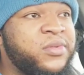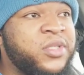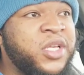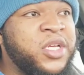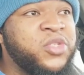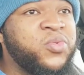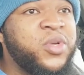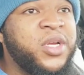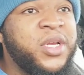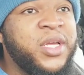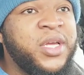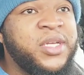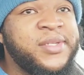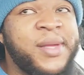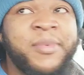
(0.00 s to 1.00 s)
it is what it
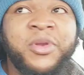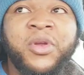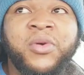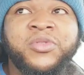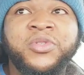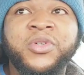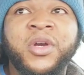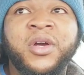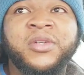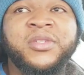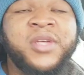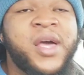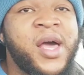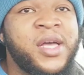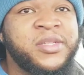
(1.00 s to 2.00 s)
is. Let me know what you girls
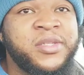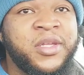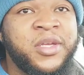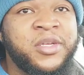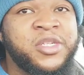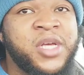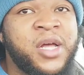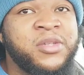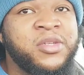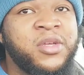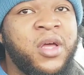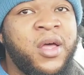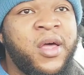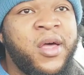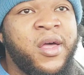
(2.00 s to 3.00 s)
and guys think. Shout out
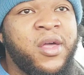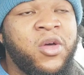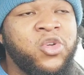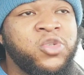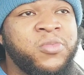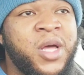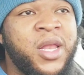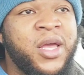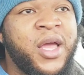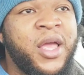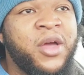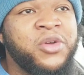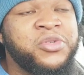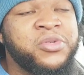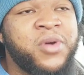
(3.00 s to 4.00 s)
to uh, Coach Malachi.
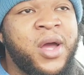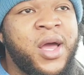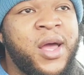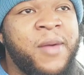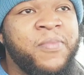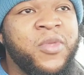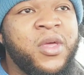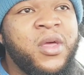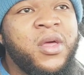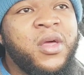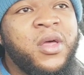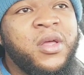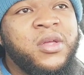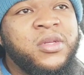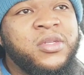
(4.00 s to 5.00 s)
Go subscribe
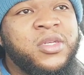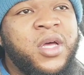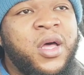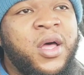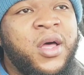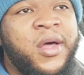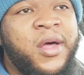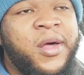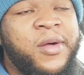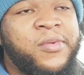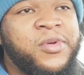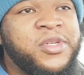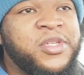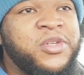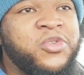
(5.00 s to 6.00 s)
to uh,
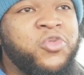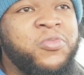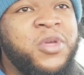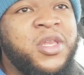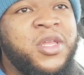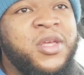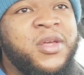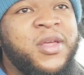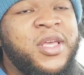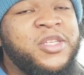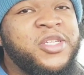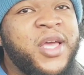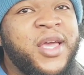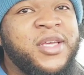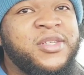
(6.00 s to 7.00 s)
what is it? New Media. He
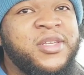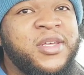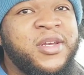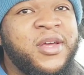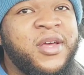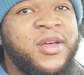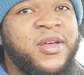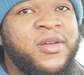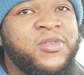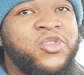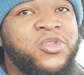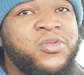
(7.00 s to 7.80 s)
changed it. Uh,